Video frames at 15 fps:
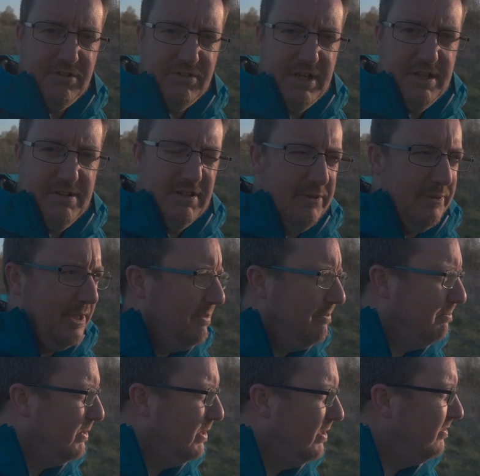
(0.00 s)
straight through it.
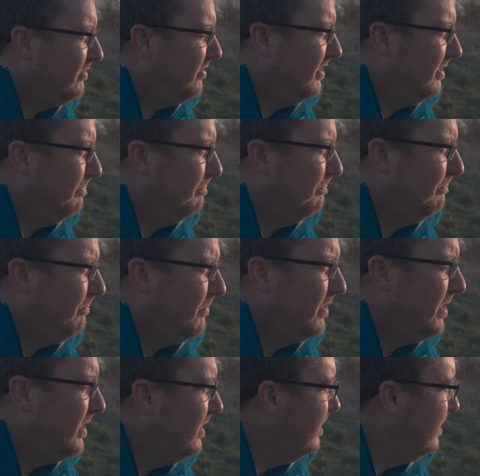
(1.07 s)
But
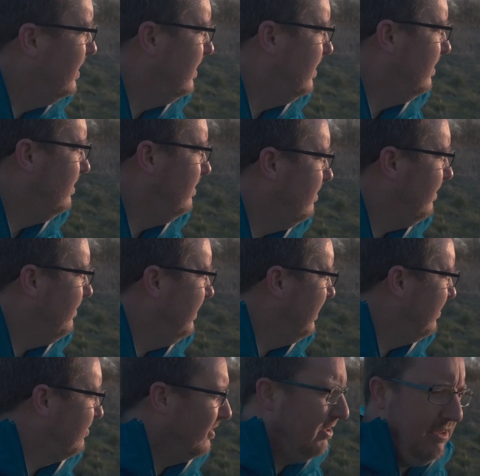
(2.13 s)
I think
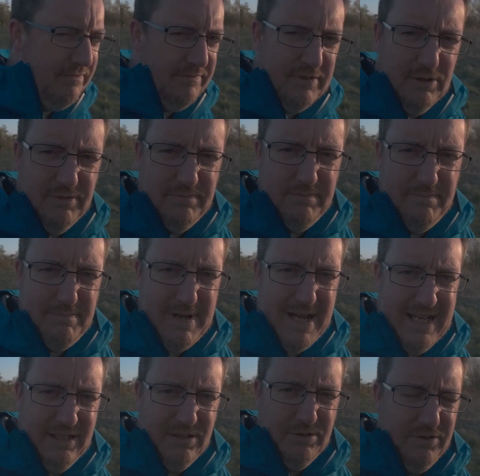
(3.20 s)
that's going to involve
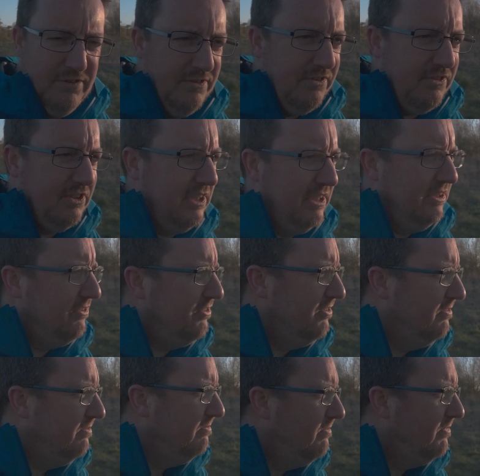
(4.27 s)
angles and science
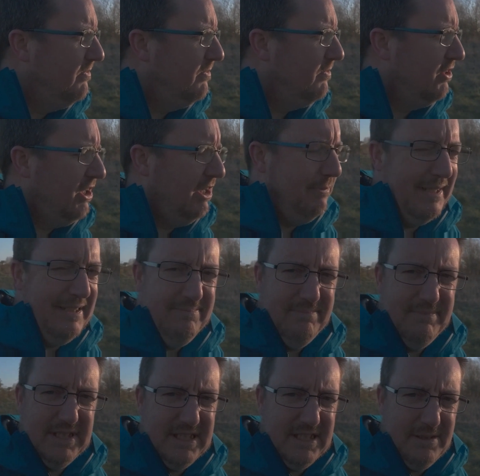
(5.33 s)
and timing.
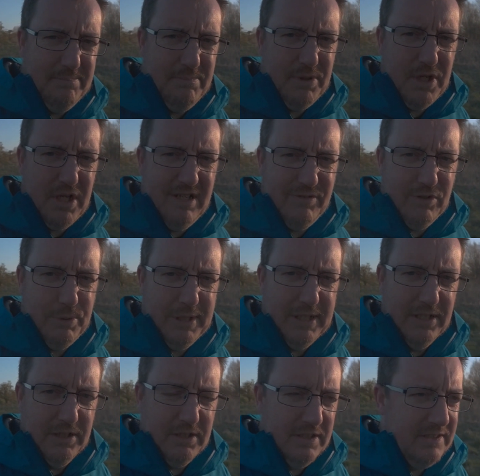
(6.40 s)
But I'll have a quick
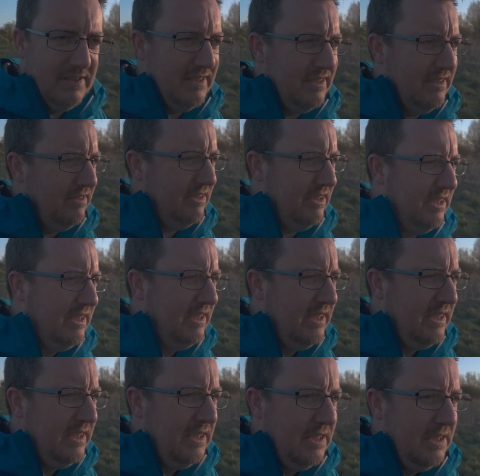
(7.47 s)
look and
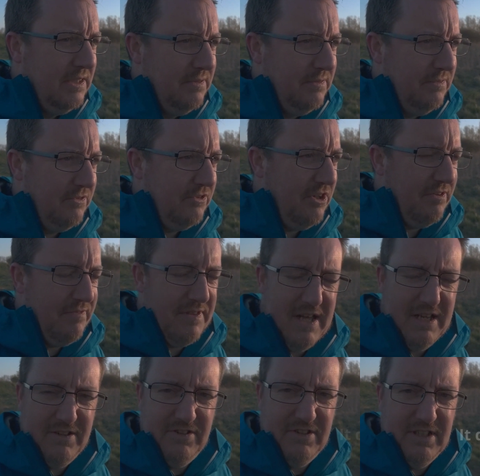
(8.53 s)
see if
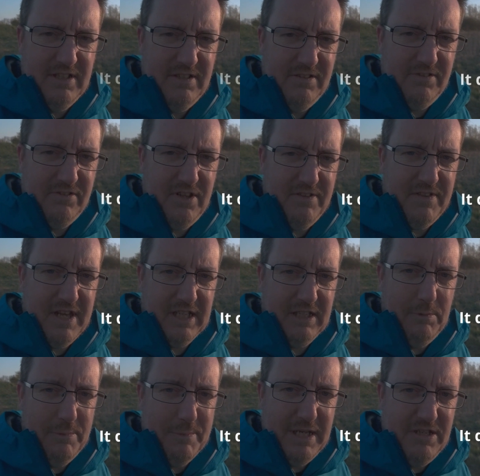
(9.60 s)
that
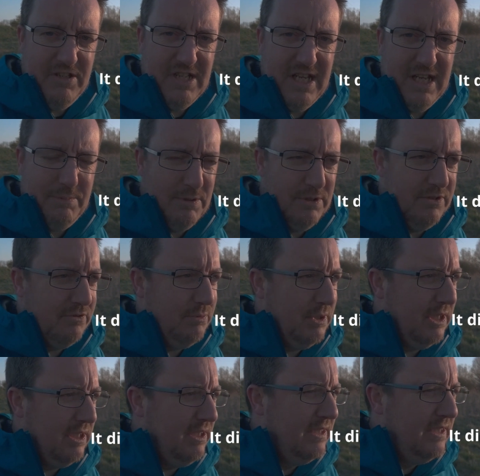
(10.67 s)
can be made to happen as
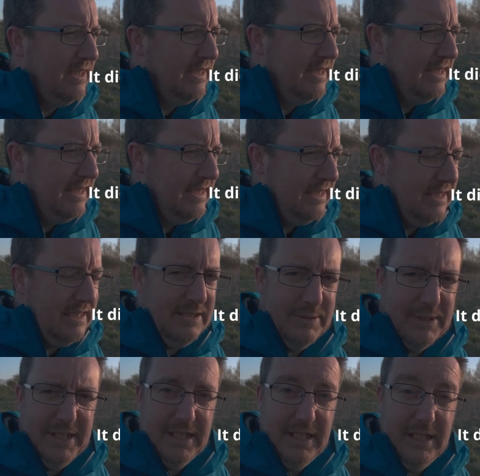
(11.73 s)
well.
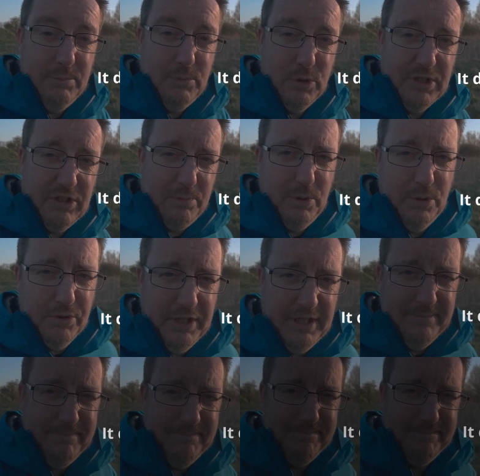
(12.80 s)
Anyway, a little more exploring.